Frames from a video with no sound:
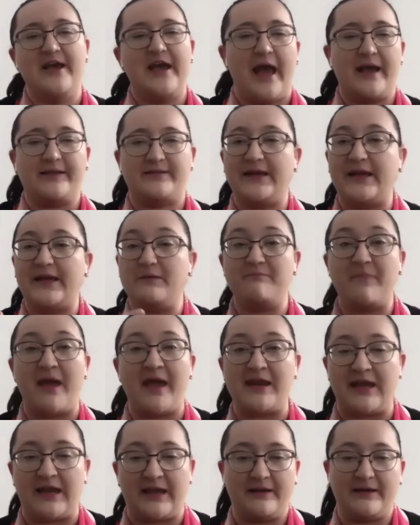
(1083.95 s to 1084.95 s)
I think, in
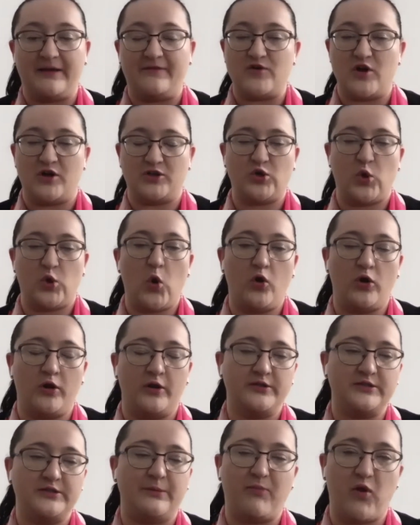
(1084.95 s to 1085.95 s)
many, if not all,
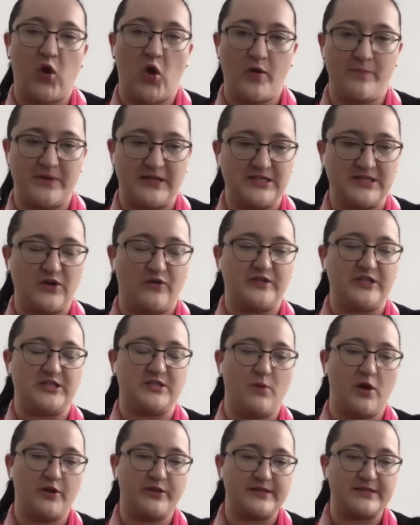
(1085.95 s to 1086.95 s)
deployments of these
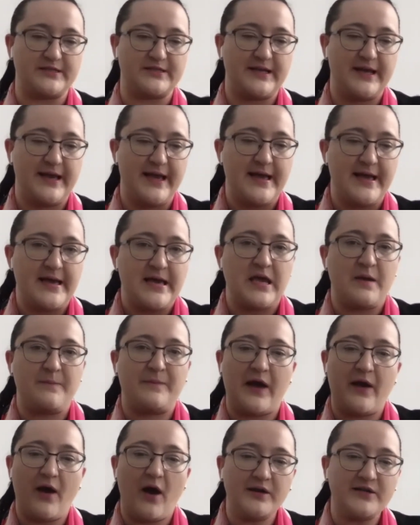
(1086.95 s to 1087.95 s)
models. In
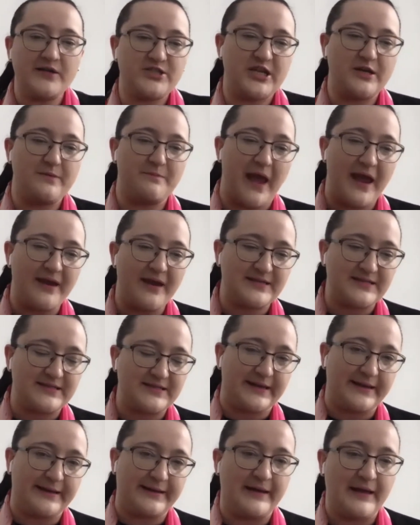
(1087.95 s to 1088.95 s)
biology and
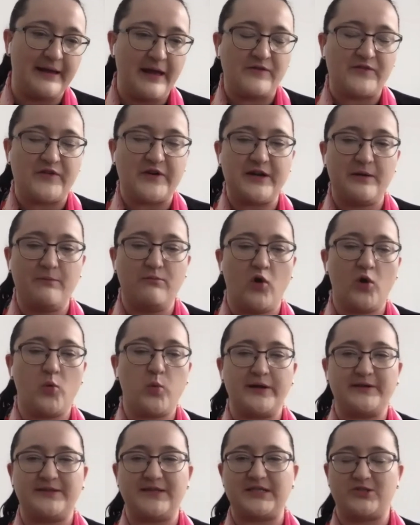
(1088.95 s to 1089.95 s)
medicine, furthermore,
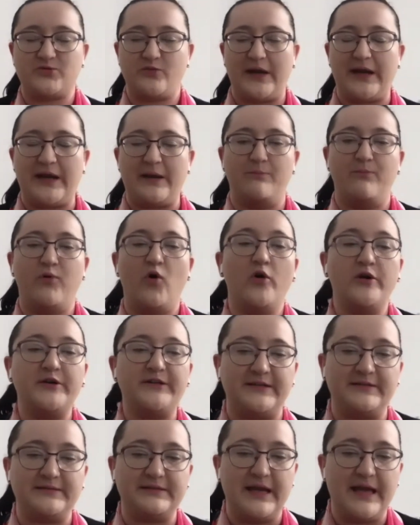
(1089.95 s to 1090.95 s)
what is really
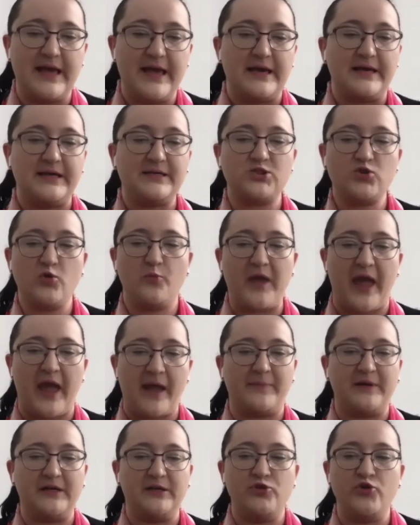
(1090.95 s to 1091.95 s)
important is to be
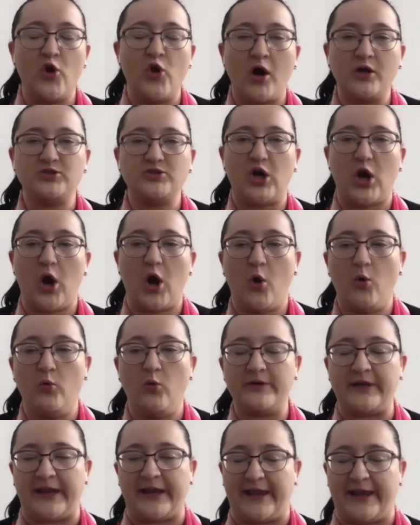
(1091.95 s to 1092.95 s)
able not
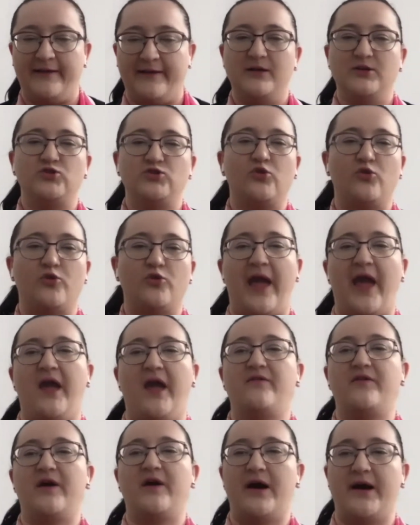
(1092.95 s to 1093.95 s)
only to have
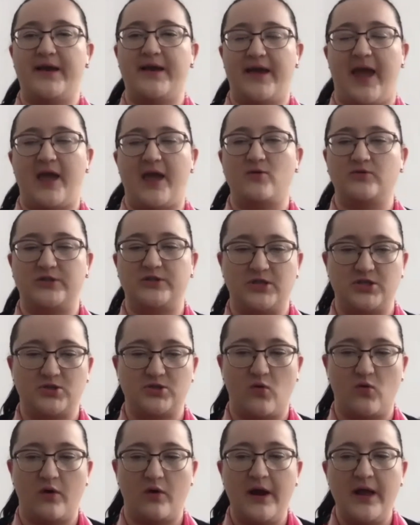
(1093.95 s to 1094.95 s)
high AUC
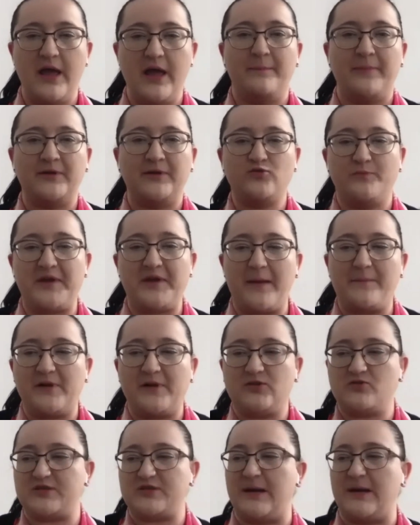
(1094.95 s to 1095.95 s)
score, but to be able
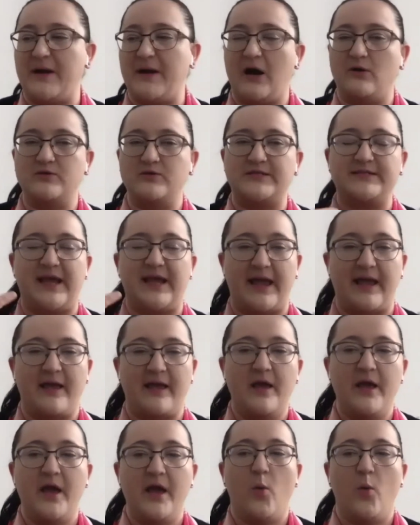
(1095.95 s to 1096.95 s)
to somehow say,
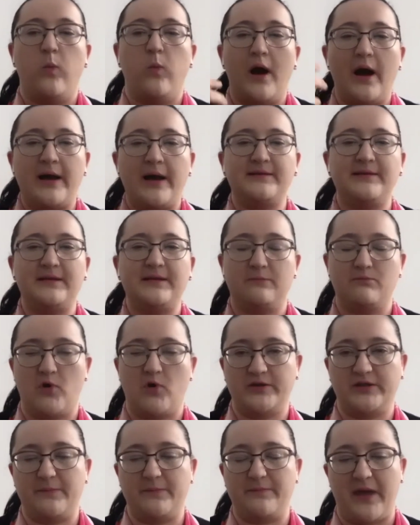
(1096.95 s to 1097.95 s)
why did the
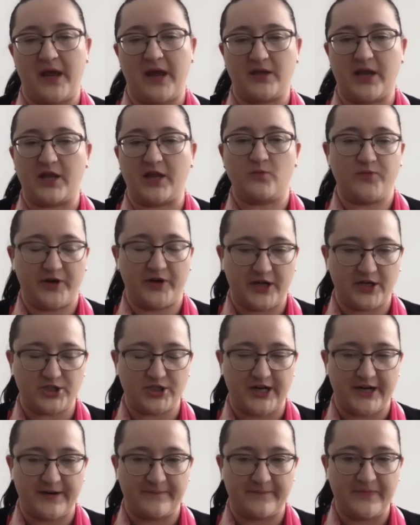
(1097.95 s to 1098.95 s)
model make that
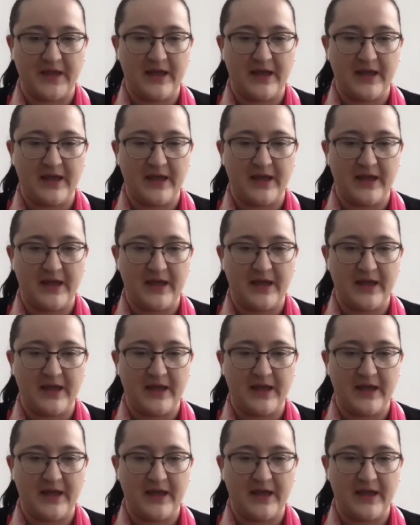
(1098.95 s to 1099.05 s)
prediction?